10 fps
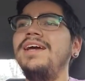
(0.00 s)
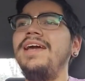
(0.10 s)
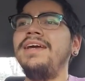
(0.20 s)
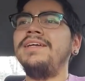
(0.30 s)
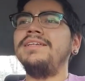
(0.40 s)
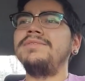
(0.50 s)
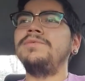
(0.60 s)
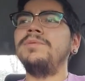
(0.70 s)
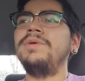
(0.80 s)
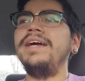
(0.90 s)
and
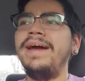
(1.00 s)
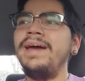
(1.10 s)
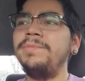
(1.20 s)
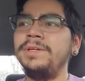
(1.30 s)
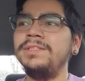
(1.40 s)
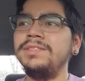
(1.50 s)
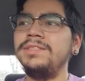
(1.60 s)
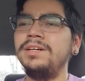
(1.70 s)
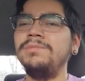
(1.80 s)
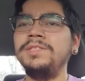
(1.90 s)
one of my admins
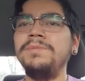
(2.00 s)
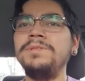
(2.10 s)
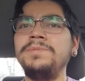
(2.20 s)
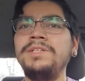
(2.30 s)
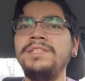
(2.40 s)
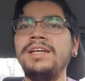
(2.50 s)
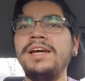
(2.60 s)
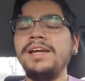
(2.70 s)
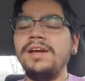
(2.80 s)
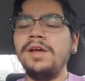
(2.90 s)
comes up to me and like,
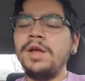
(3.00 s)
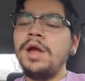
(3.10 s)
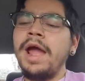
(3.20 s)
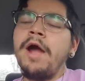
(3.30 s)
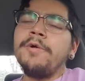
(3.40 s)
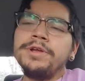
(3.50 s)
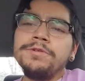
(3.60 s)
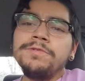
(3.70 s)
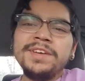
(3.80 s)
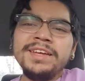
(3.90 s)
"How are you
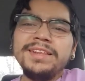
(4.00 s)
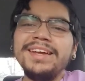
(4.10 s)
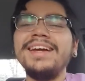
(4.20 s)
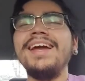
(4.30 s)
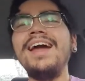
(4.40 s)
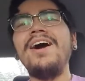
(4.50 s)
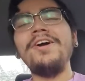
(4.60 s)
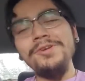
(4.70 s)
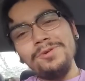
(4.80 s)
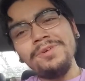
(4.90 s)
feeling? Are
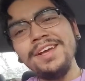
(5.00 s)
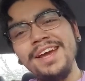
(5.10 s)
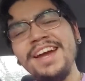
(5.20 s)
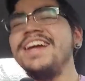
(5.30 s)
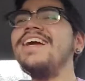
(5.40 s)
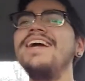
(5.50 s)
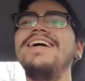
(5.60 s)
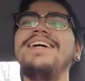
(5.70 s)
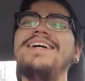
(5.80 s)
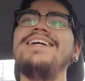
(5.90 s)
you okay?"
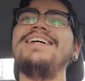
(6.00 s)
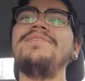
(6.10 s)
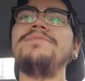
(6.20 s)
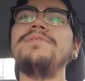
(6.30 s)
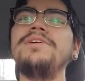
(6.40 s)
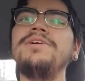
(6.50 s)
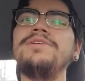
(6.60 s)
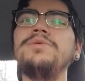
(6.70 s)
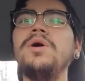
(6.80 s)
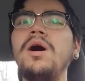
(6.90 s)
we've heard
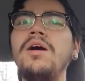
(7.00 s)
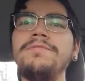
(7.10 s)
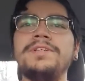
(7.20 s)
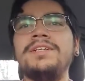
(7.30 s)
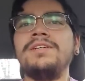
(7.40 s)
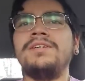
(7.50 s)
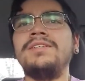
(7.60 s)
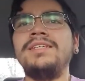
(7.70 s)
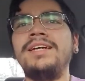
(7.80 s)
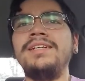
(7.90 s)
you coughing and all
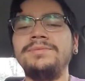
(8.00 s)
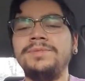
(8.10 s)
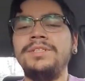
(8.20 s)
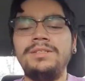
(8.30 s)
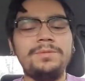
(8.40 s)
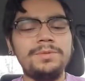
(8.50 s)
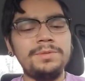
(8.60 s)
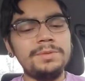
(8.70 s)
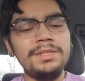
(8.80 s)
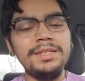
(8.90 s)
that, and we, we
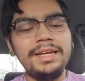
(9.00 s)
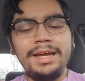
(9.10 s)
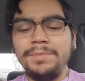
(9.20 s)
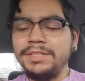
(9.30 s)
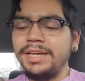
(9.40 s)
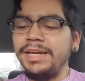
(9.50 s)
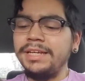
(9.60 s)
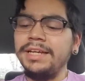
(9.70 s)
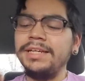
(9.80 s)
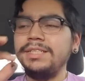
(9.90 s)
really can't be taking
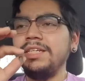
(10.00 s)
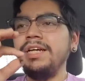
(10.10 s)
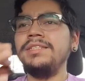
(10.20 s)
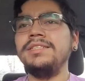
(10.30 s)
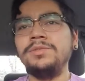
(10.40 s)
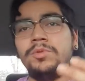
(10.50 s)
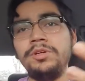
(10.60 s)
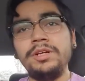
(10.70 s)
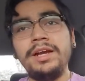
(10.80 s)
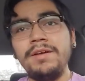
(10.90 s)
any chances. We're
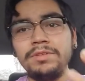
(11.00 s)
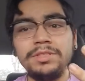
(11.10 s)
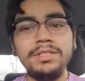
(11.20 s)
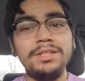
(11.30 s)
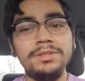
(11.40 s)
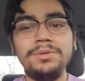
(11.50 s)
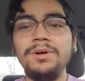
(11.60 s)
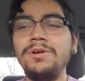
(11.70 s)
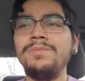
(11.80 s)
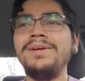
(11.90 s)
gonna have to send you
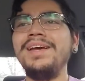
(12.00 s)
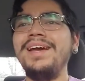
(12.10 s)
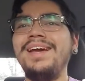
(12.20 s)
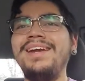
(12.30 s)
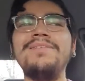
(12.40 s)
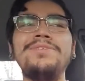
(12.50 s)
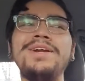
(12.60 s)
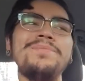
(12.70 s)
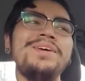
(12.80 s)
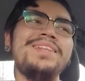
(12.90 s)
home. And I've
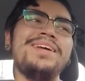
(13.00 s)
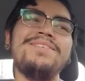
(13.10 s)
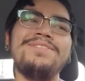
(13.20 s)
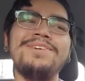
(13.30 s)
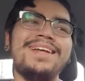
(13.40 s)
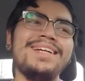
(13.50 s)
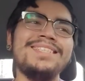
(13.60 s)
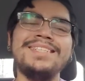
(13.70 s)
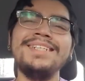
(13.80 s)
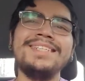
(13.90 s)
already been there for like
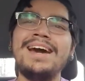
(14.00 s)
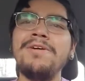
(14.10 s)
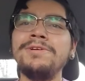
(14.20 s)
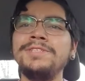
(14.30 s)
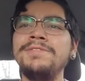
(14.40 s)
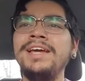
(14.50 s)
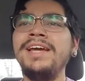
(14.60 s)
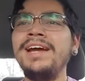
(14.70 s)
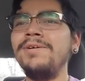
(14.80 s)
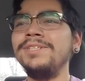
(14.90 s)
six hours of the
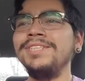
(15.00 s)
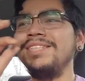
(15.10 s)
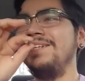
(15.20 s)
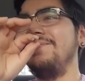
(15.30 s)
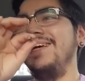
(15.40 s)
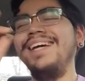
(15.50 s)
eight hour shift.